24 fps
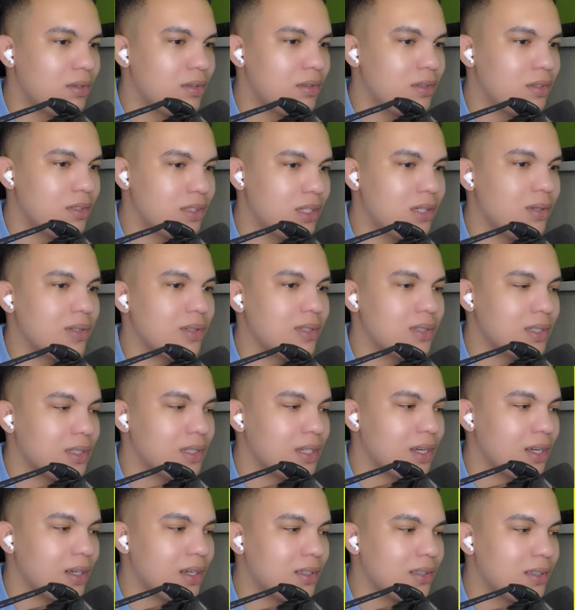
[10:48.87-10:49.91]
Seriously,
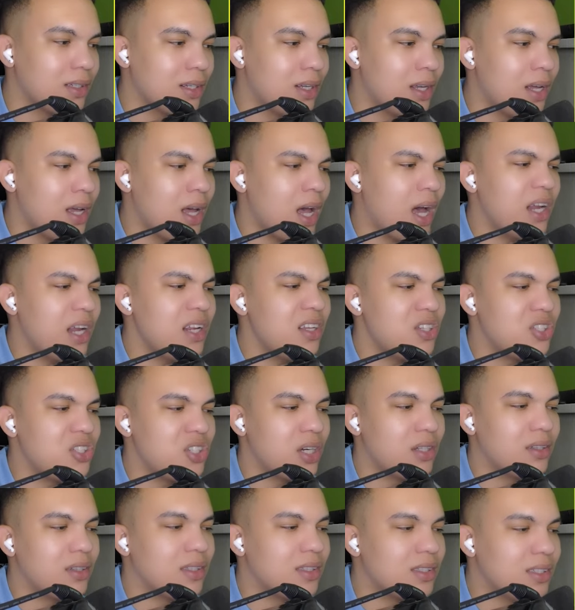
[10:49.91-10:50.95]
guys. I didn't
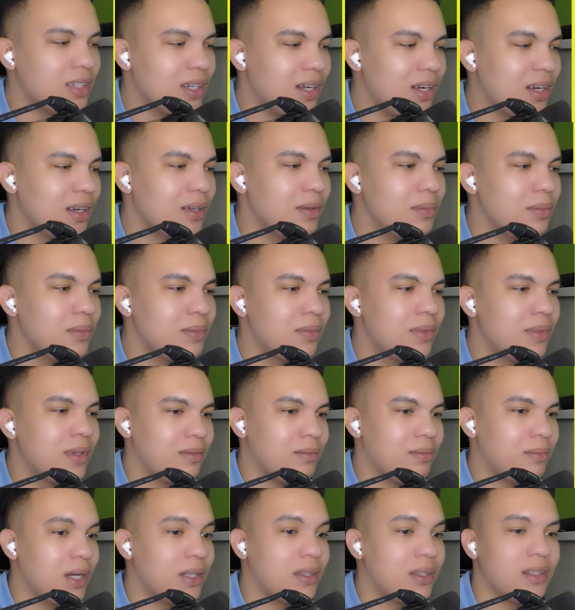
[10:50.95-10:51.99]
check the time,
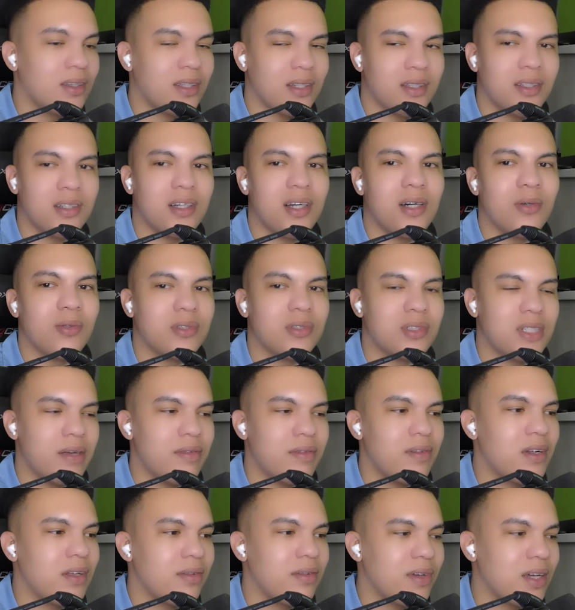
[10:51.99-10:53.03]
but I think the other car was
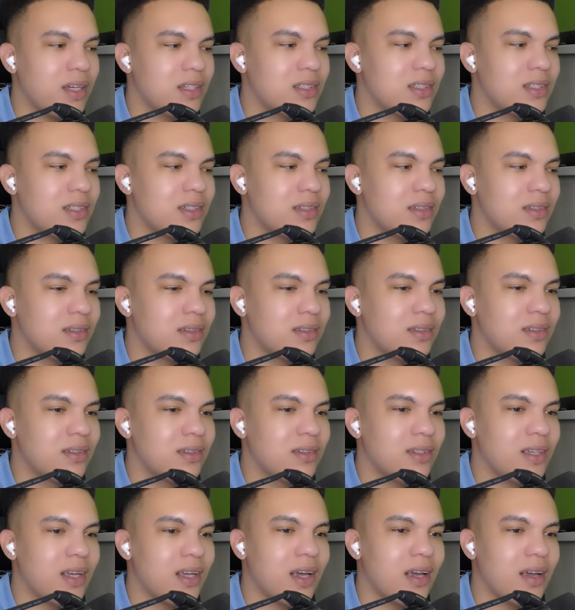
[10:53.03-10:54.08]
definitely faster.
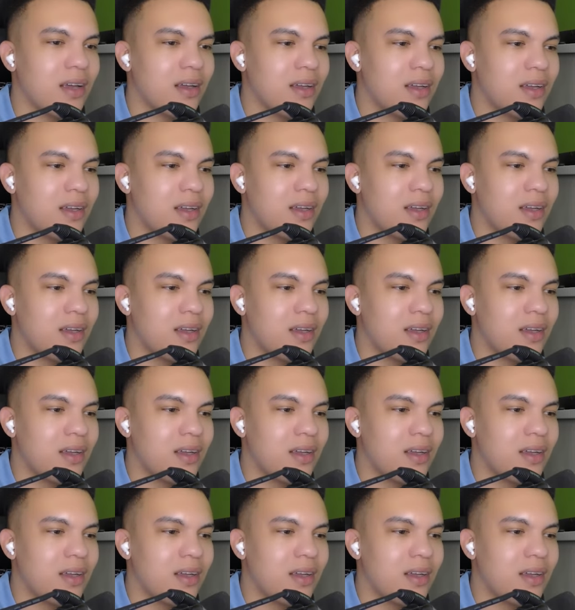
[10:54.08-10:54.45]
Yeah.